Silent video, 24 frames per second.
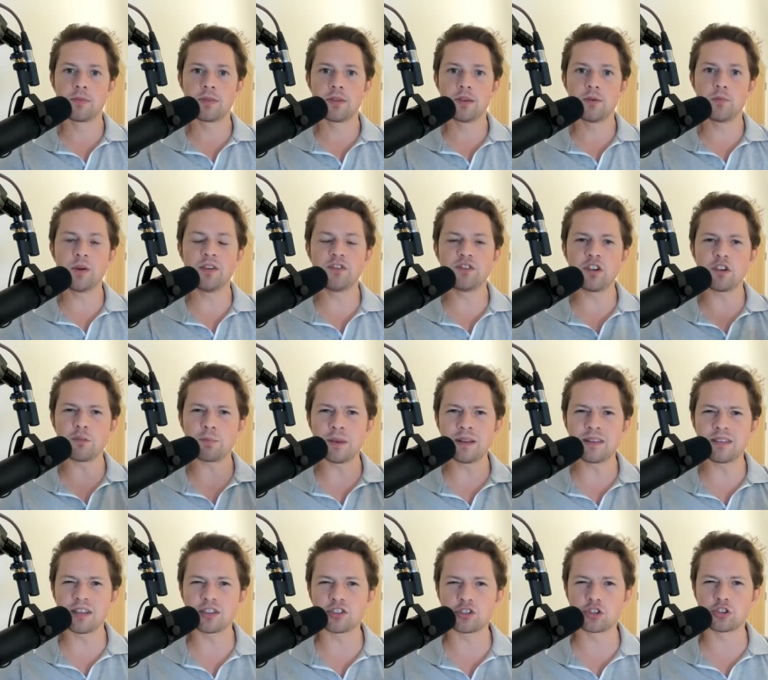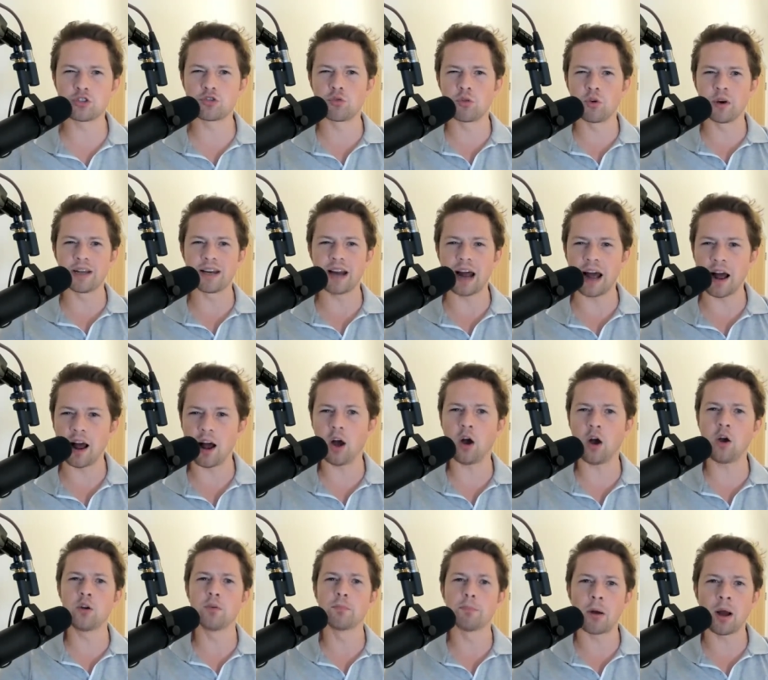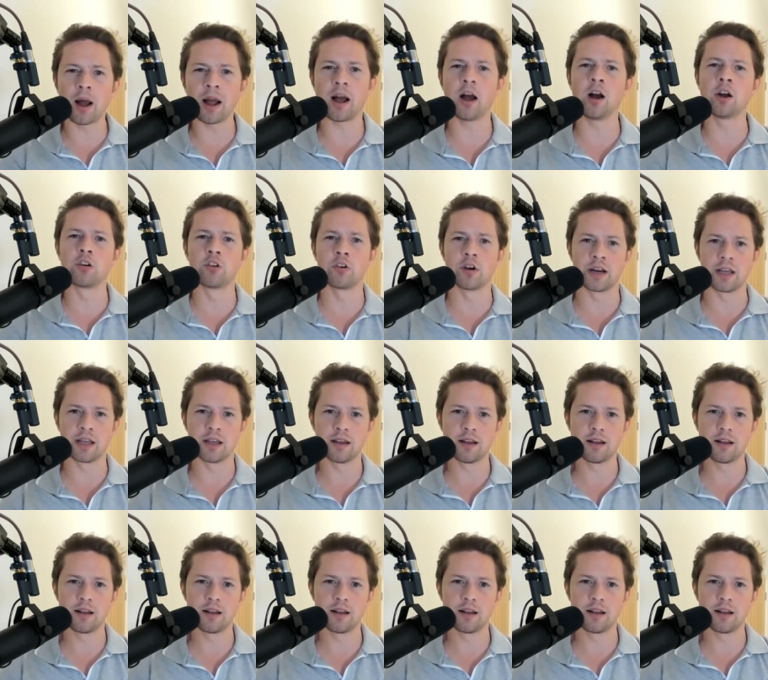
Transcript: We've just been destroyed at home by Hungary.